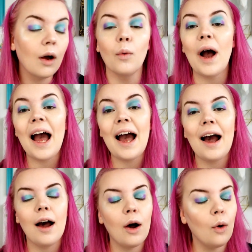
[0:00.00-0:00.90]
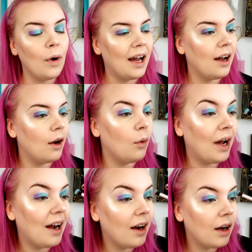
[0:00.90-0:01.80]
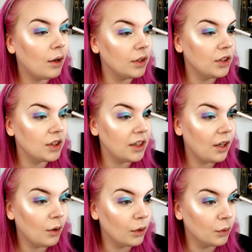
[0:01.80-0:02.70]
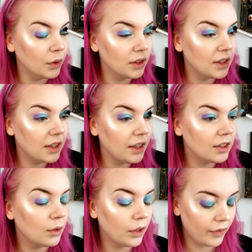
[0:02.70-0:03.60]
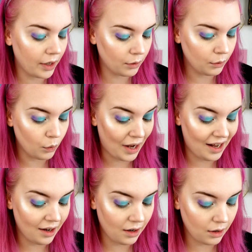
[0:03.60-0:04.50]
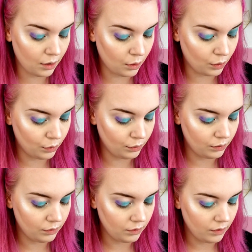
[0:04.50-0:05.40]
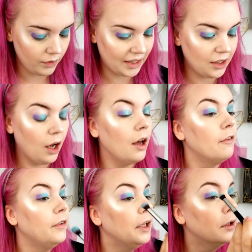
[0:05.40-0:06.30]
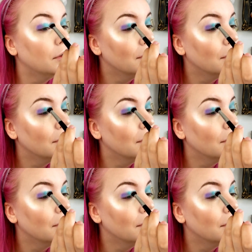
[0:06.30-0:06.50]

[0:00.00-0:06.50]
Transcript: Wow, wow, wow. Did you see that Owen Wilson thing that's going around? Wow. That's how I feel.